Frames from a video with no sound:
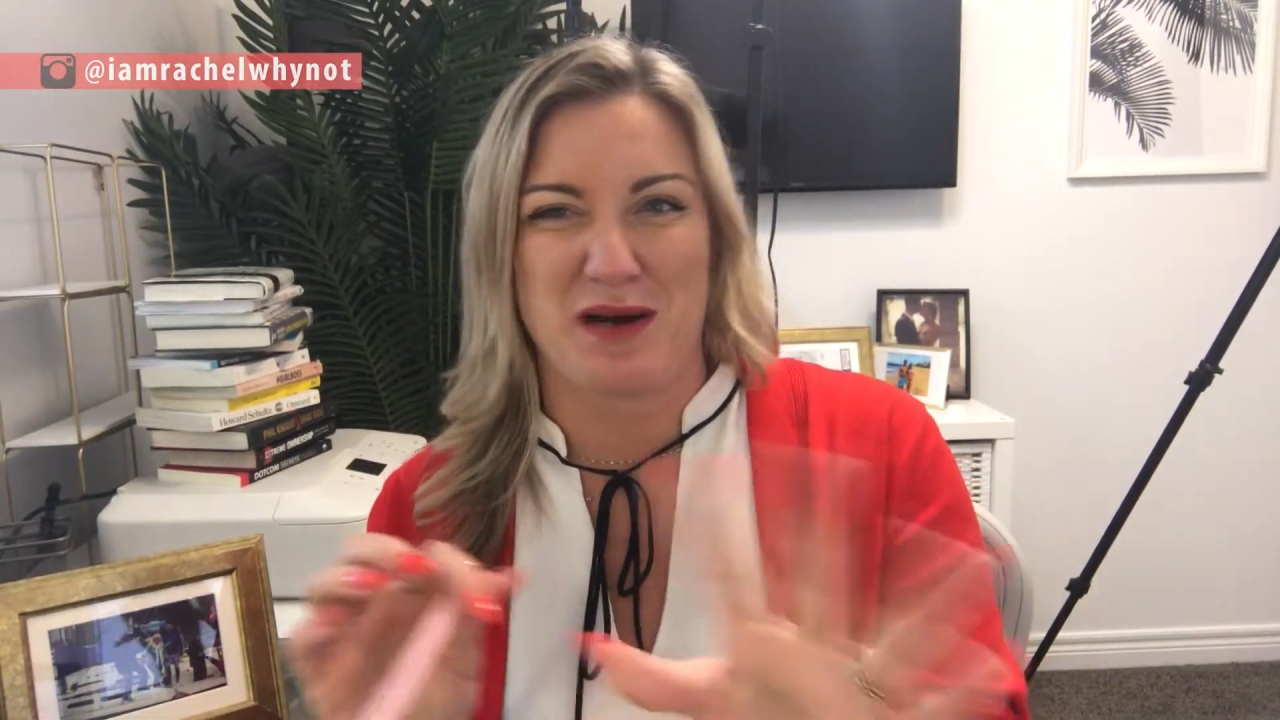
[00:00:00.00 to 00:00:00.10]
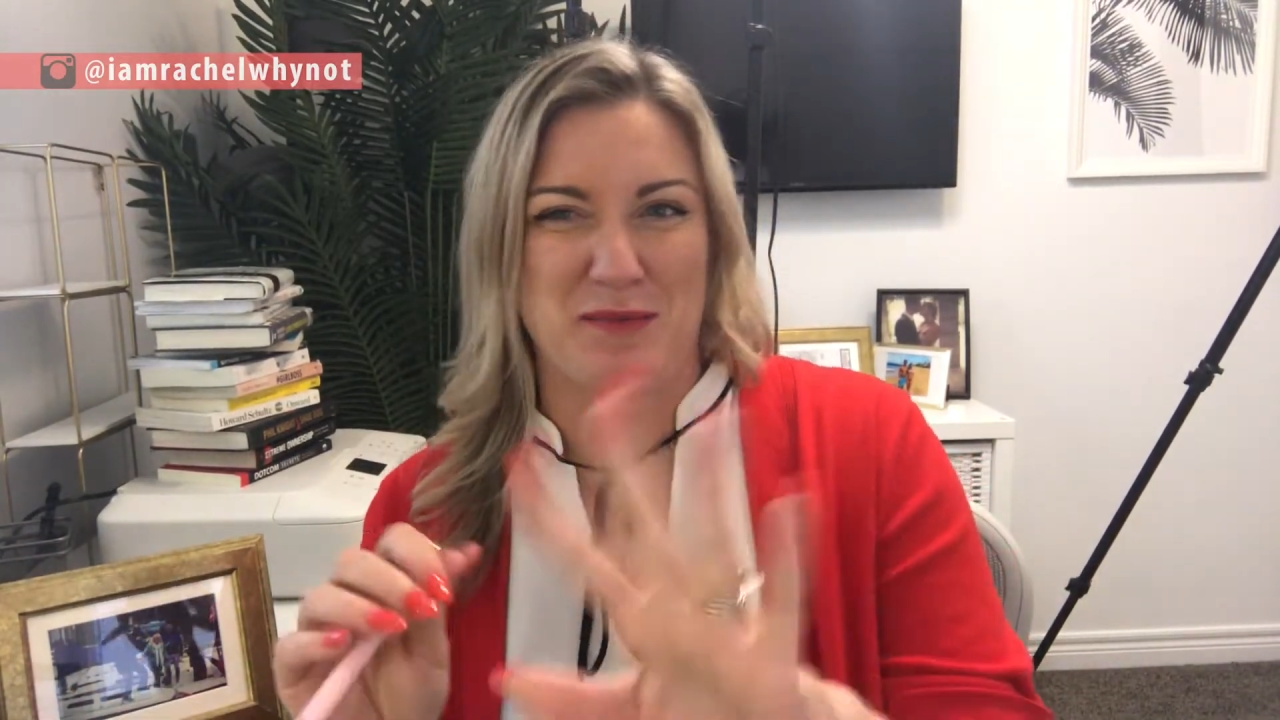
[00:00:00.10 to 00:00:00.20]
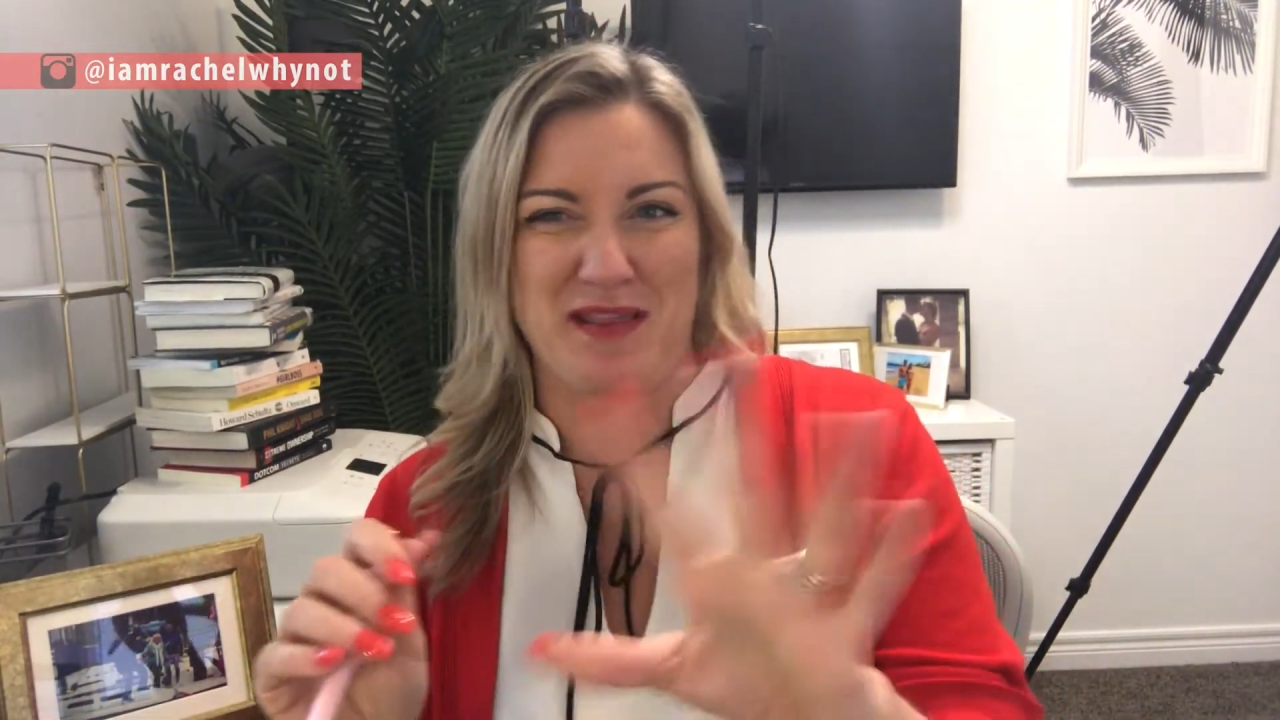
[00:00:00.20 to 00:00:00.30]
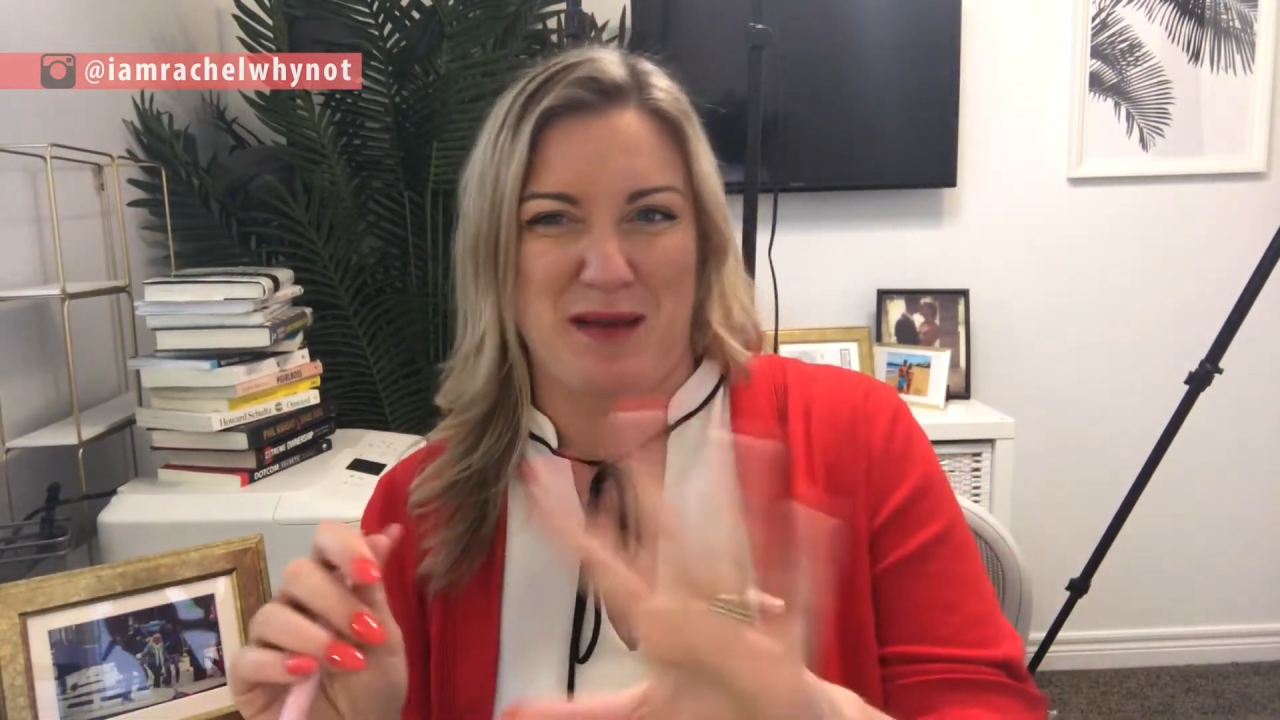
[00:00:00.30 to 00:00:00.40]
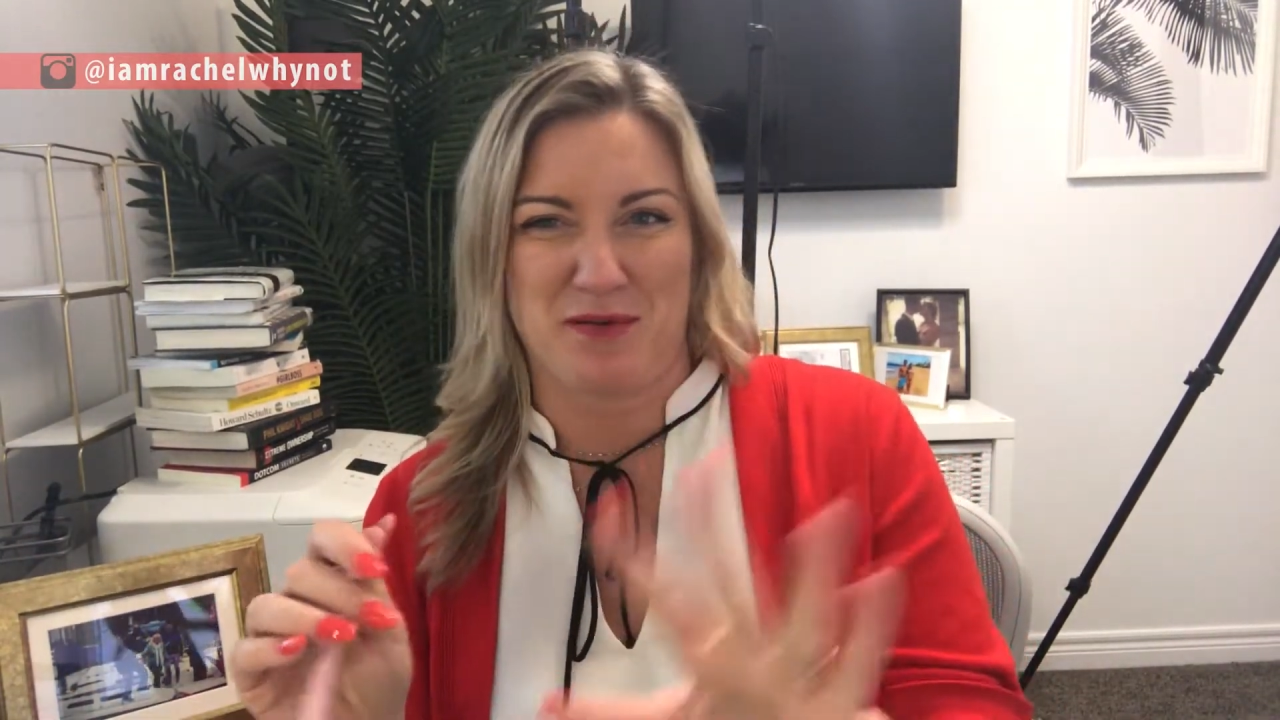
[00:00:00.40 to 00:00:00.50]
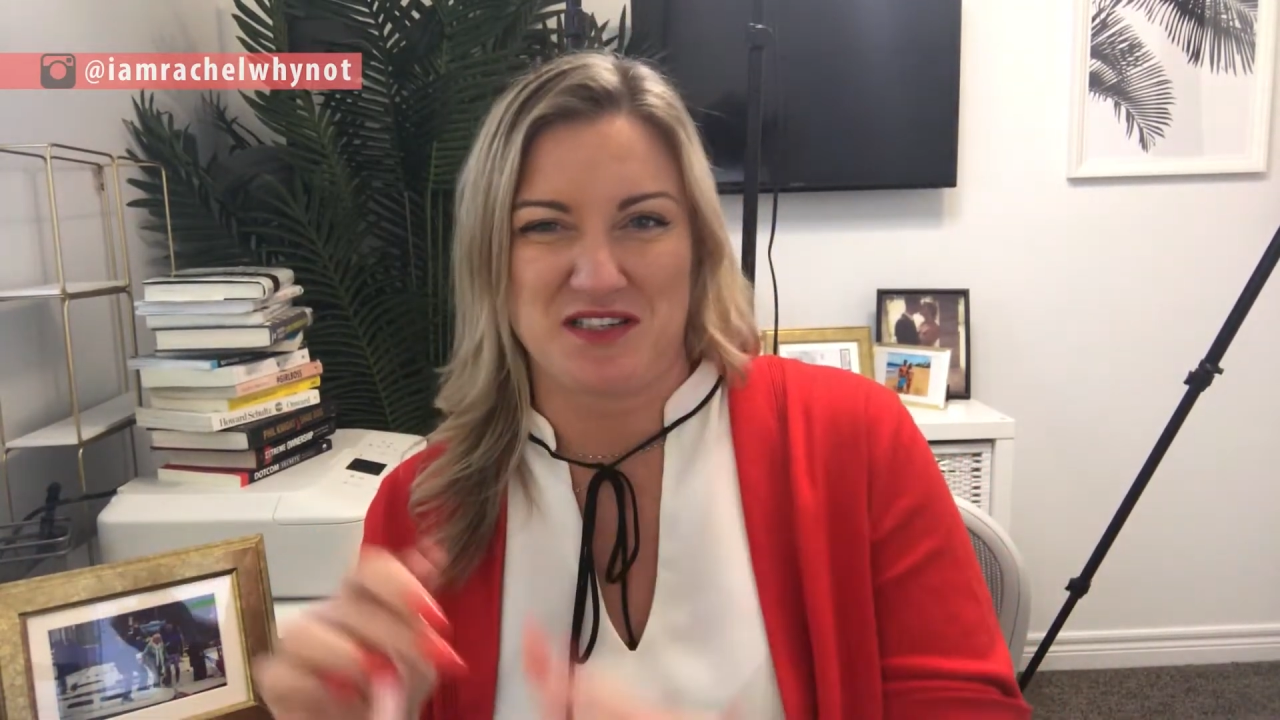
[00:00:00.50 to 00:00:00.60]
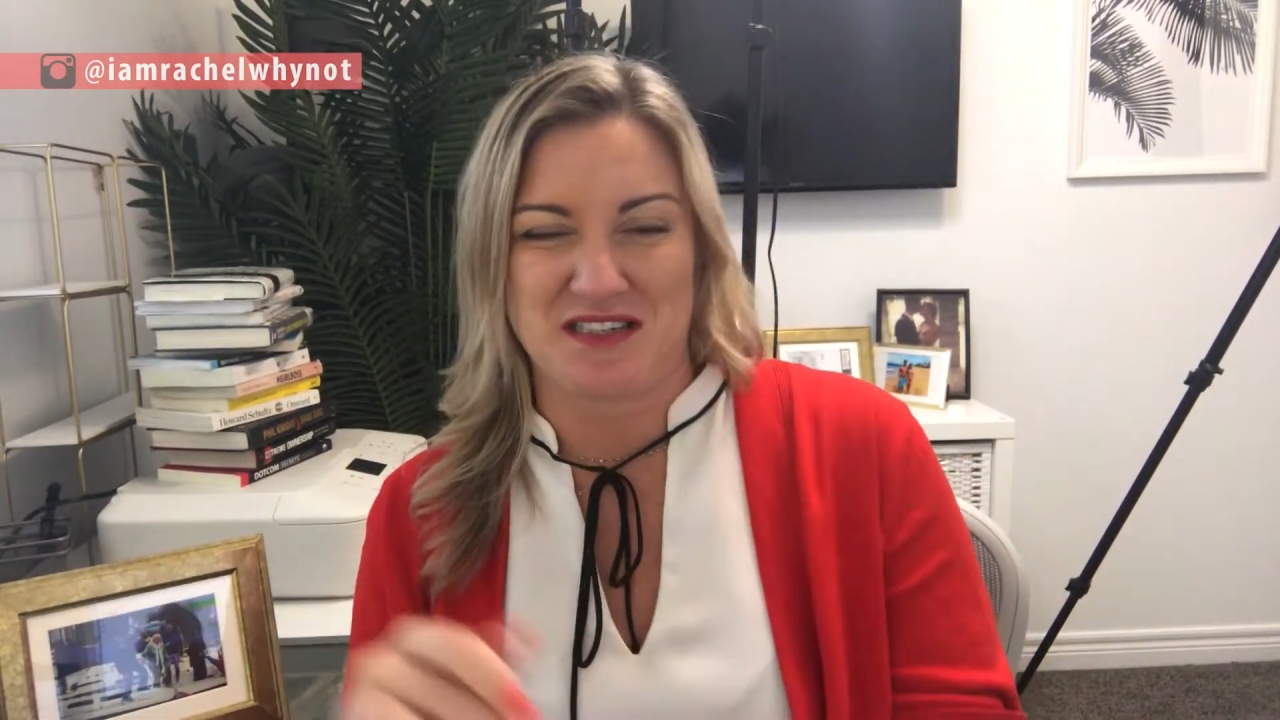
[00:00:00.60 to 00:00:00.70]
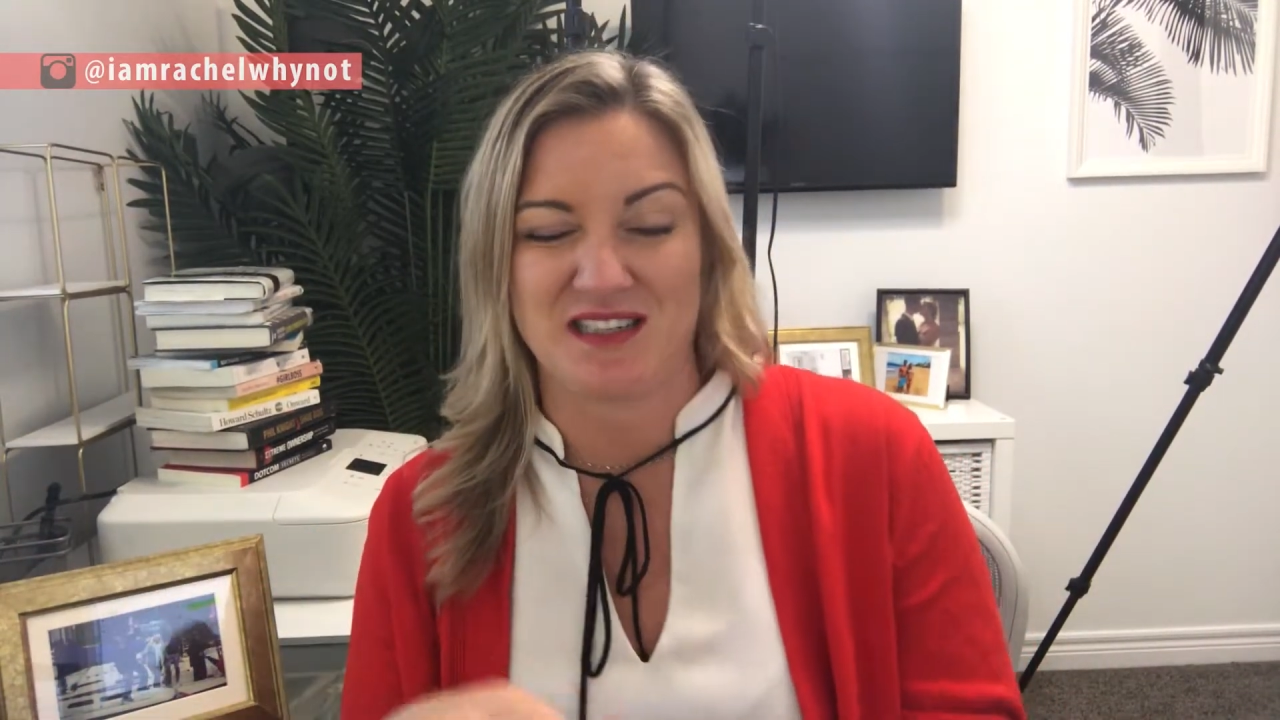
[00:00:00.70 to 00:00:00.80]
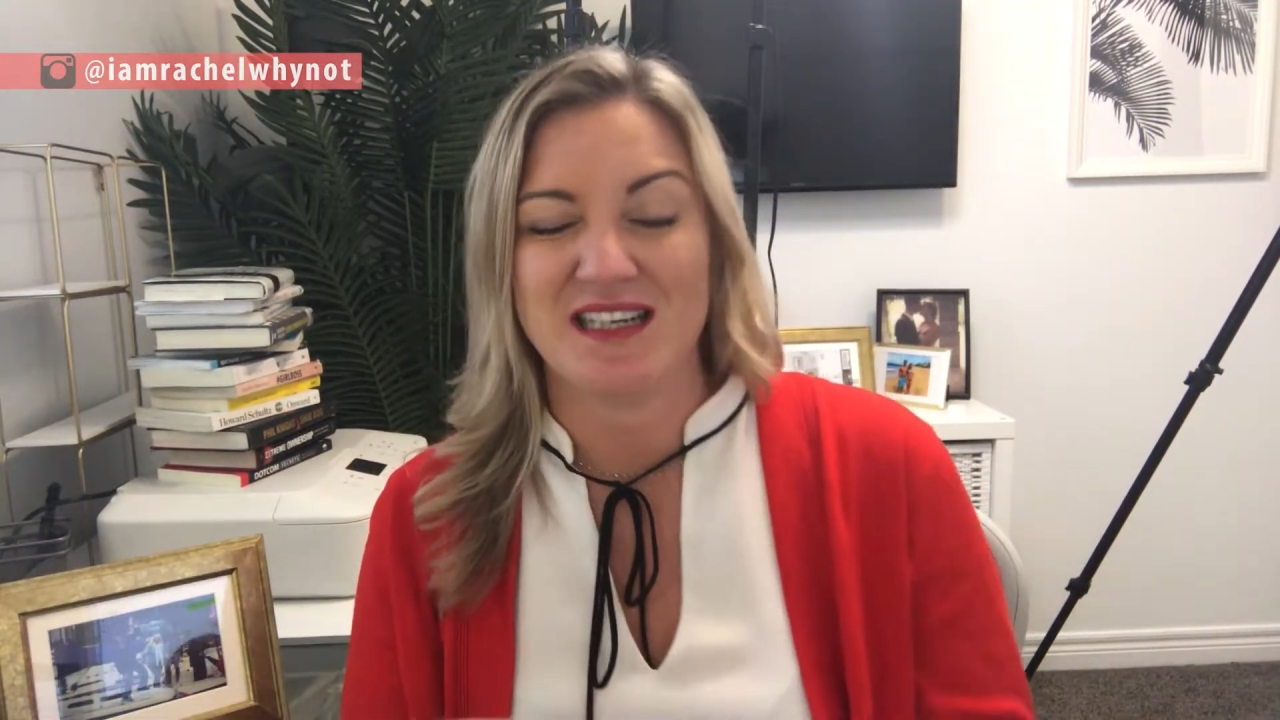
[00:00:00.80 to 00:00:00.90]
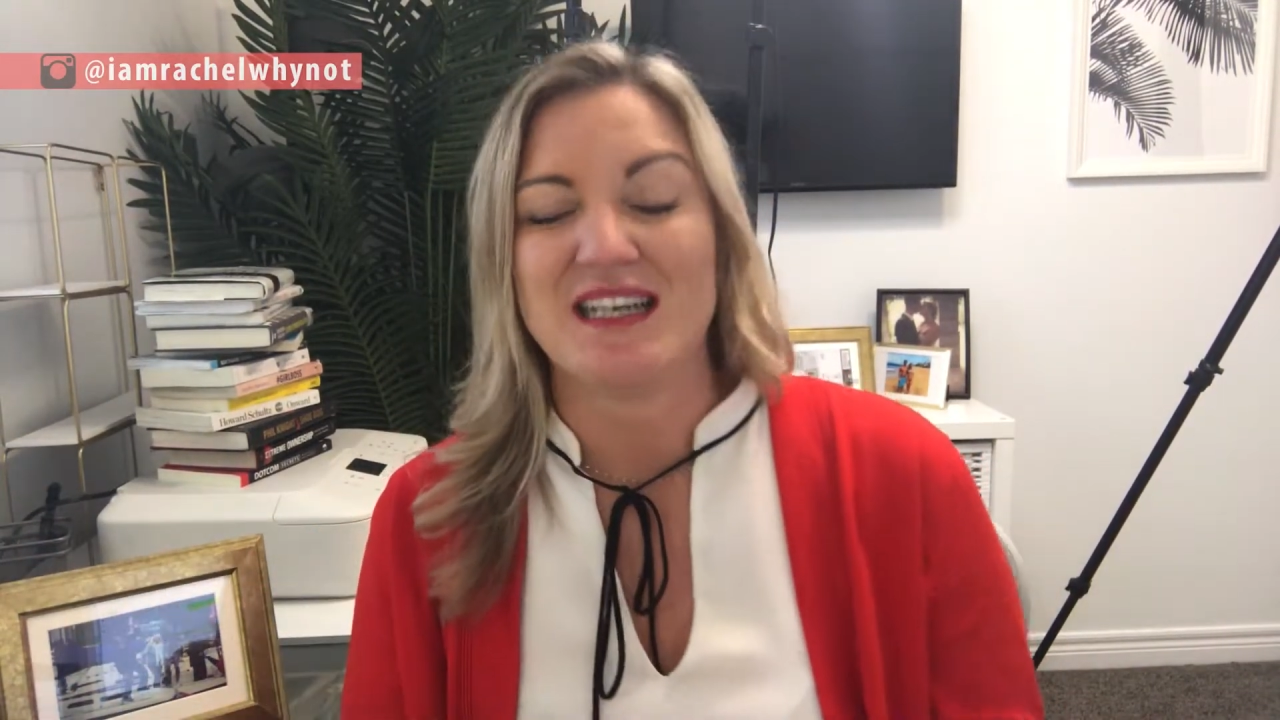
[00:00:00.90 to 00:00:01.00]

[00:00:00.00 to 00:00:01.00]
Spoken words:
want to be that person.